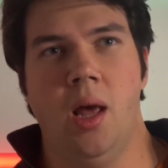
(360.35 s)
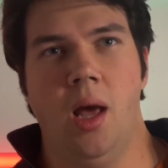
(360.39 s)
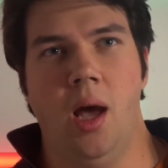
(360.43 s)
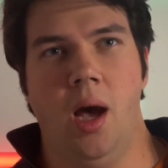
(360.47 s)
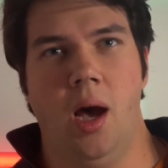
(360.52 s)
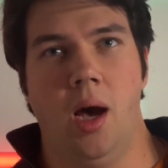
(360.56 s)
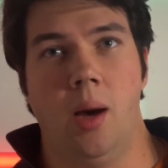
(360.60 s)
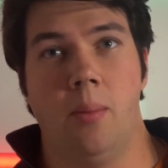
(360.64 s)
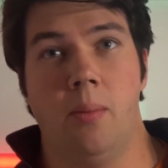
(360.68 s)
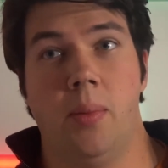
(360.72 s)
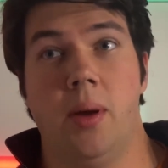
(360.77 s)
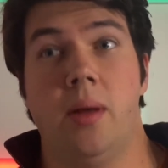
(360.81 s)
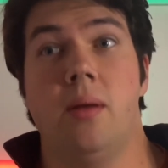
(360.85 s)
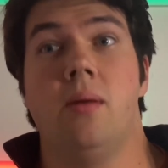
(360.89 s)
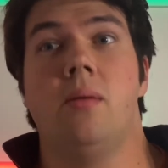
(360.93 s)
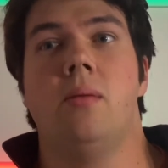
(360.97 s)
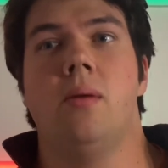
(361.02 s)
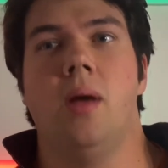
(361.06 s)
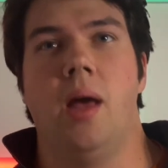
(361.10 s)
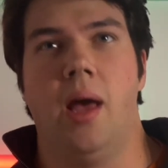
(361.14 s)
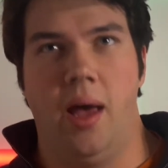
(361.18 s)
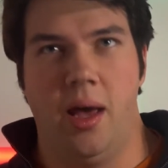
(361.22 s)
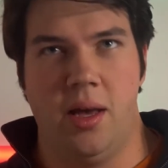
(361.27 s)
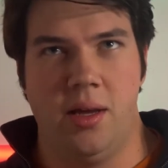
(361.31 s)
But
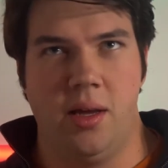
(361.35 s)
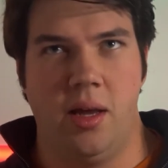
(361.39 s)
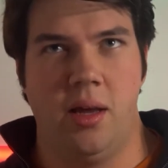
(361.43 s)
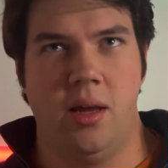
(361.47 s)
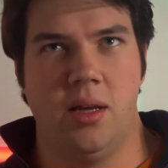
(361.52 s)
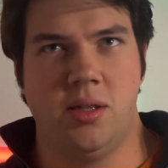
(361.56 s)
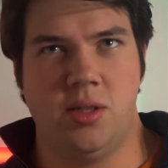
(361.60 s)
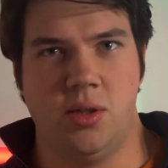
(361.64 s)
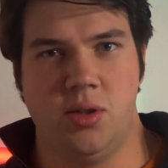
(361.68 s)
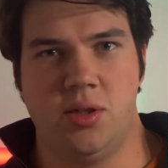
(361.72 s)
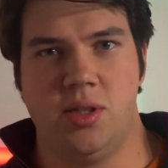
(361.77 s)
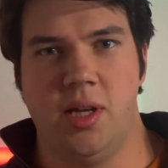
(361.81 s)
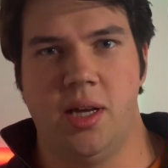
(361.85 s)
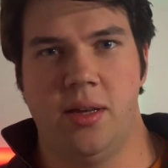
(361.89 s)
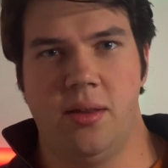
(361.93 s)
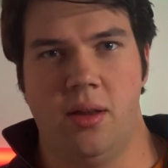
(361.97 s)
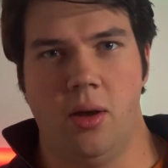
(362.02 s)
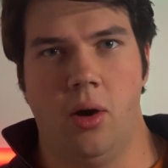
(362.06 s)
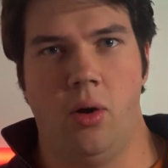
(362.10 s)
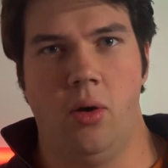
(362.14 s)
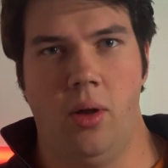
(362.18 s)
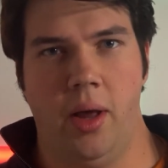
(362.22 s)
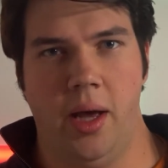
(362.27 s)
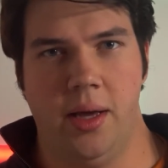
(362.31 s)
as you said, the
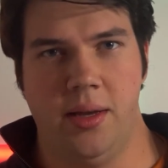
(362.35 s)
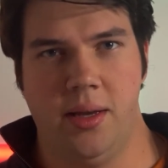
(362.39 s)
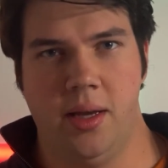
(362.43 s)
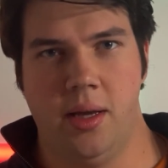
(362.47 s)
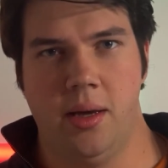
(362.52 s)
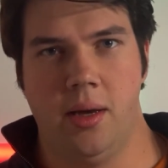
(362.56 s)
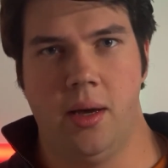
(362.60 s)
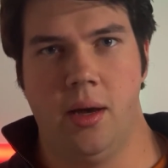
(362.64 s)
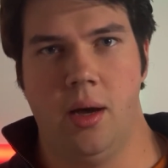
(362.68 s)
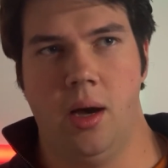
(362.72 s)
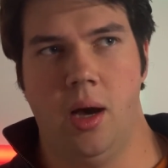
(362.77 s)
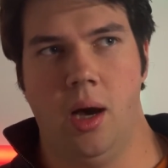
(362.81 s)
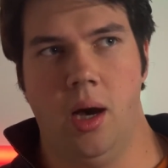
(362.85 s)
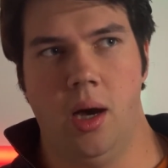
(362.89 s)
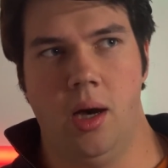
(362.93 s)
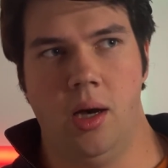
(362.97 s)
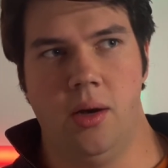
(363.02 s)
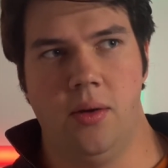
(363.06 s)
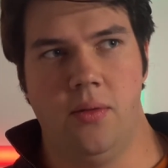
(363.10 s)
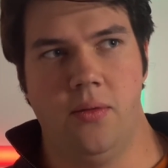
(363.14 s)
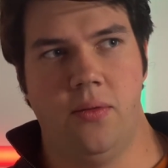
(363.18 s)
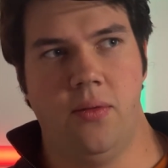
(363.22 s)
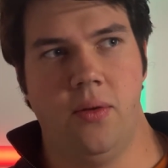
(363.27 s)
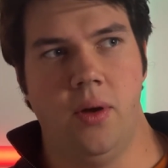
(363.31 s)
whole idea
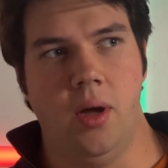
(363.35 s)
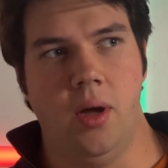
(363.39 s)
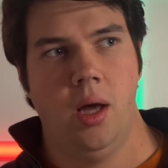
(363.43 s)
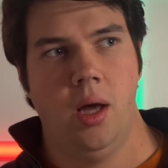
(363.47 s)
of